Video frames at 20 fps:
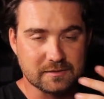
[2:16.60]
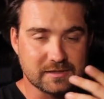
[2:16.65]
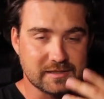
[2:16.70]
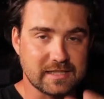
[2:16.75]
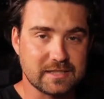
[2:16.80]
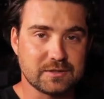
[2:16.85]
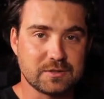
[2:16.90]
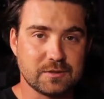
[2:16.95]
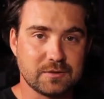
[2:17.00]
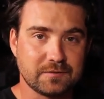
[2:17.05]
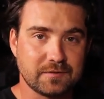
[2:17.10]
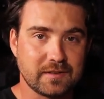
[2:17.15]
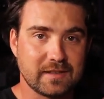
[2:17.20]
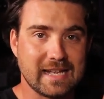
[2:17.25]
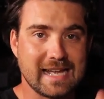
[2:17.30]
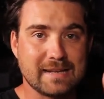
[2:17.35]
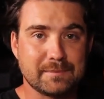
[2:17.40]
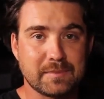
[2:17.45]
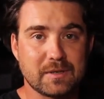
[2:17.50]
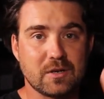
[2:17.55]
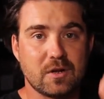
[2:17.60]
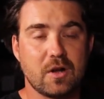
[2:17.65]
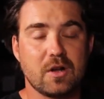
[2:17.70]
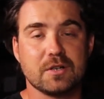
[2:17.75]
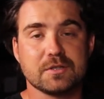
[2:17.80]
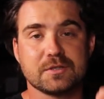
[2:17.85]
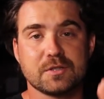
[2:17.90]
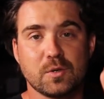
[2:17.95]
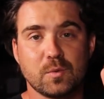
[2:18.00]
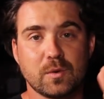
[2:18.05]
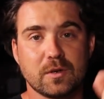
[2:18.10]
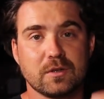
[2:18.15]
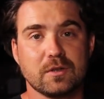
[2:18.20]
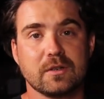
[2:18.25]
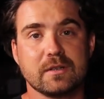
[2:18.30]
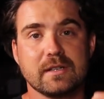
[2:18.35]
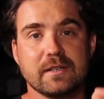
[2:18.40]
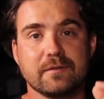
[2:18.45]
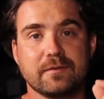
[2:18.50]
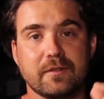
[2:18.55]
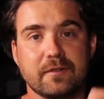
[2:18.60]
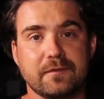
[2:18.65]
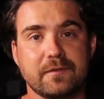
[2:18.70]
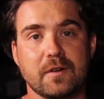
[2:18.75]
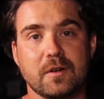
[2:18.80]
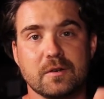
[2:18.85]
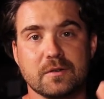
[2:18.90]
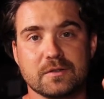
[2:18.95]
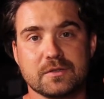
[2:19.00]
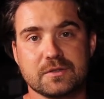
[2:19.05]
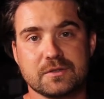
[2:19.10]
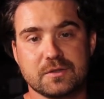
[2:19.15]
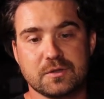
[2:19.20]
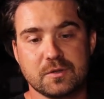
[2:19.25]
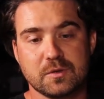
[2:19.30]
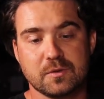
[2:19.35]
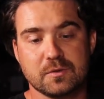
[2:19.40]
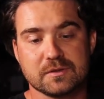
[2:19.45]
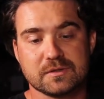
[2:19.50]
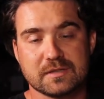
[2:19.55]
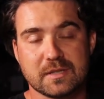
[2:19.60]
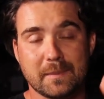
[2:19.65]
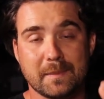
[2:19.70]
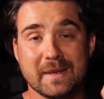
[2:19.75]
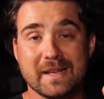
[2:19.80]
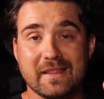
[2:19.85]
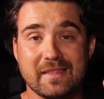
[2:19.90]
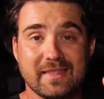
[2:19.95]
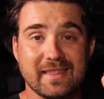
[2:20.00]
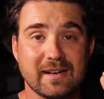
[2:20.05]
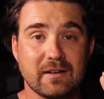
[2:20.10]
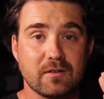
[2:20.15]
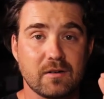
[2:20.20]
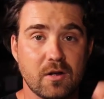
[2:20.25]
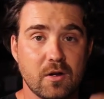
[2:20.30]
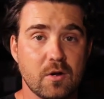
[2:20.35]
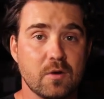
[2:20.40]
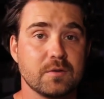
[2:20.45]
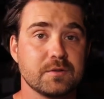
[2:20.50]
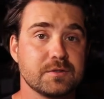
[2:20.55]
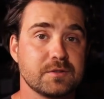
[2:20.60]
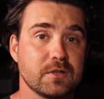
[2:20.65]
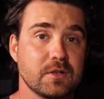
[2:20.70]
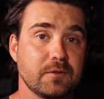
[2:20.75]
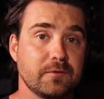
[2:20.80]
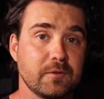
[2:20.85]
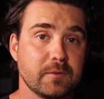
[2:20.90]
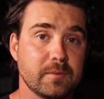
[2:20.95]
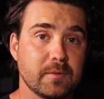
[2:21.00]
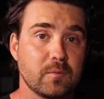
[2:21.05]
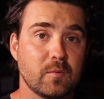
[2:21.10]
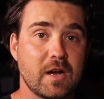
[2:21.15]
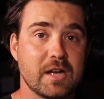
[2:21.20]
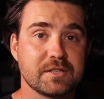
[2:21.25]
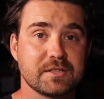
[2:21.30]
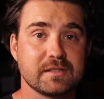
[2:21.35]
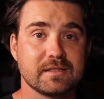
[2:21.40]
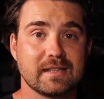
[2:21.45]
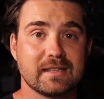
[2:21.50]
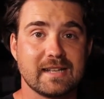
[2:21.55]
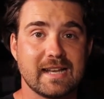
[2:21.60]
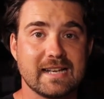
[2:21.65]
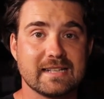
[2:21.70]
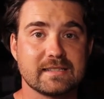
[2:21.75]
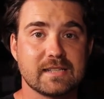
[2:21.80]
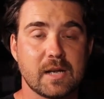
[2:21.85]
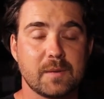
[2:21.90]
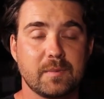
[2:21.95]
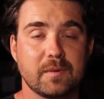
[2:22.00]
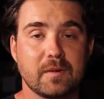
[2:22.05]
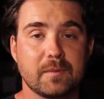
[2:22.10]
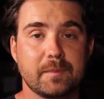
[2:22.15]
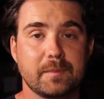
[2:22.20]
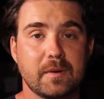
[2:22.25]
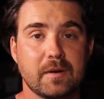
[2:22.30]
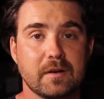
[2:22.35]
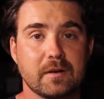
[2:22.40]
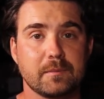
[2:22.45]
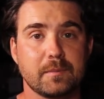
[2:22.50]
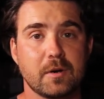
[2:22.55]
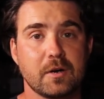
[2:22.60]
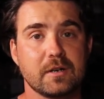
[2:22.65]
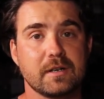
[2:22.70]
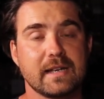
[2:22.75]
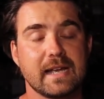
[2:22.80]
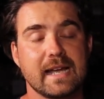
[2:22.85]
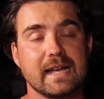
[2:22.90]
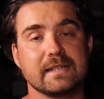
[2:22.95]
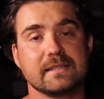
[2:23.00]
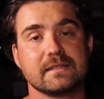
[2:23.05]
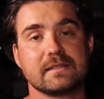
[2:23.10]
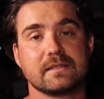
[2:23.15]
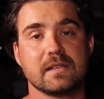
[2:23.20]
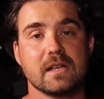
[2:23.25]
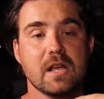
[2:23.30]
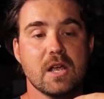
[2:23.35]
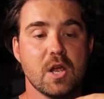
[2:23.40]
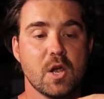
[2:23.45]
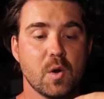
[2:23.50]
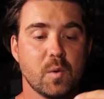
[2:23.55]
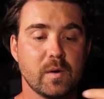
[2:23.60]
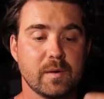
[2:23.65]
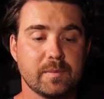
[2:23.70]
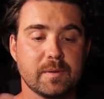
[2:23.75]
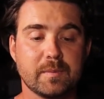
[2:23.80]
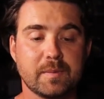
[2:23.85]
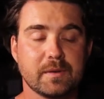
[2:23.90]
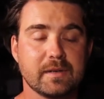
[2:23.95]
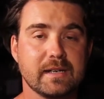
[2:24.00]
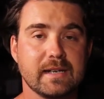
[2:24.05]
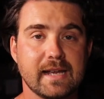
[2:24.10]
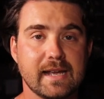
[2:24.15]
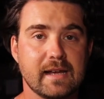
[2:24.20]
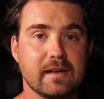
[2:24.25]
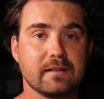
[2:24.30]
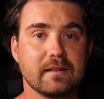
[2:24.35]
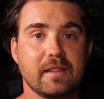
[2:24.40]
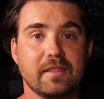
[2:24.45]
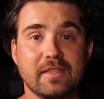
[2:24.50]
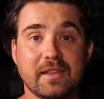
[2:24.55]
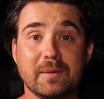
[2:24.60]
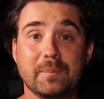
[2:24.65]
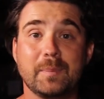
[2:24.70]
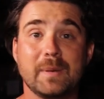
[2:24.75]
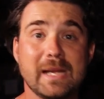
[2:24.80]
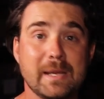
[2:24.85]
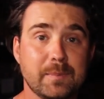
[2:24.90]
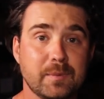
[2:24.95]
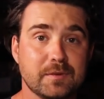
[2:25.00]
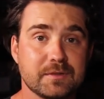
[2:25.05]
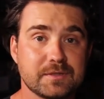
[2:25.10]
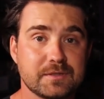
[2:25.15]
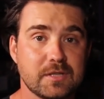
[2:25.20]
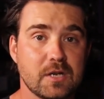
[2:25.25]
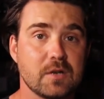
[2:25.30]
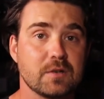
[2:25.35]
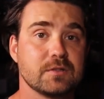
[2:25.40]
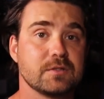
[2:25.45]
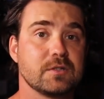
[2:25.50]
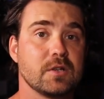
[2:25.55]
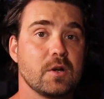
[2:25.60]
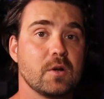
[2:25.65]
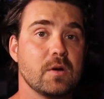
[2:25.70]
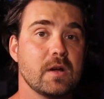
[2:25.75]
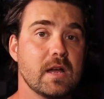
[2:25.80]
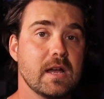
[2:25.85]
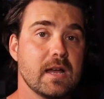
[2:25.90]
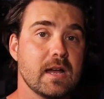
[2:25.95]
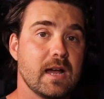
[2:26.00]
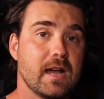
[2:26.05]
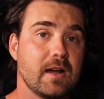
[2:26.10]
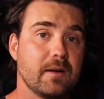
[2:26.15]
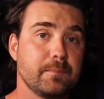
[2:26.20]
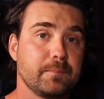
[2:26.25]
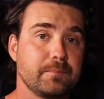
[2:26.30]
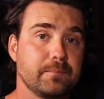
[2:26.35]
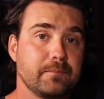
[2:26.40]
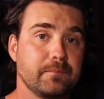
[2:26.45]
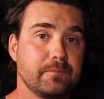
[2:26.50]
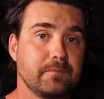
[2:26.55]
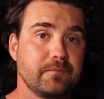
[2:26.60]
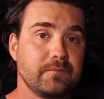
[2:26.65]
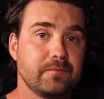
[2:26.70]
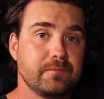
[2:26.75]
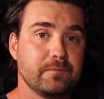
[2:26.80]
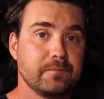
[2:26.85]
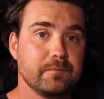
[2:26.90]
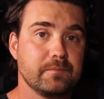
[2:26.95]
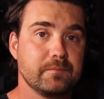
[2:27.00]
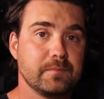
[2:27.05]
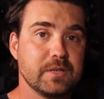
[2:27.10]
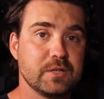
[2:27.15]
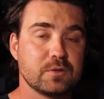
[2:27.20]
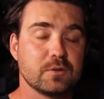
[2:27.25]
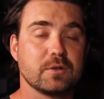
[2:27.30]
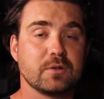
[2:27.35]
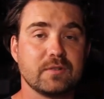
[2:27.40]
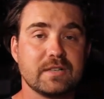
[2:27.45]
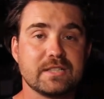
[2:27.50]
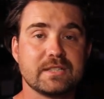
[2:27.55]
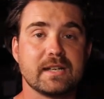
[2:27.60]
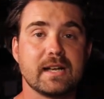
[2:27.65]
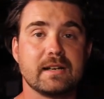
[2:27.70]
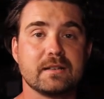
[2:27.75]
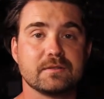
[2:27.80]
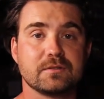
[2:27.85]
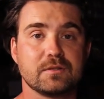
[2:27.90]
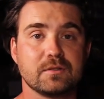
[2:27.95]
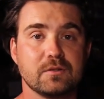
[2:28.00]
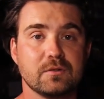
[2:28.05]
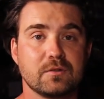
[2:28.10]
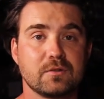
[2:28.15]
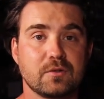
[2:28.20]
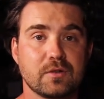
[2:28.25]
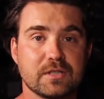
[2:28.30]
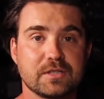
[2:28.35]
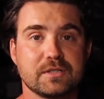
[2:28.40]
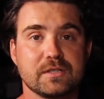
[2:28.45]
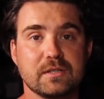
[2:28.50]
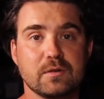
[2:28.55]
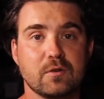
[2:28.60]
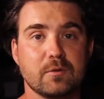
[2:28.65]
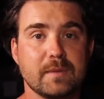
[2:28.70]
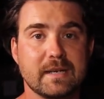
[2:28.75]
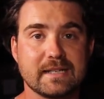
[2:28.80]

Stay tuned for that. But also, we're looking for folks to submit their own. So if you've been watching the last couple of Barcasts, we've been putting out the People's Toast. So be sure to reach out to Christian or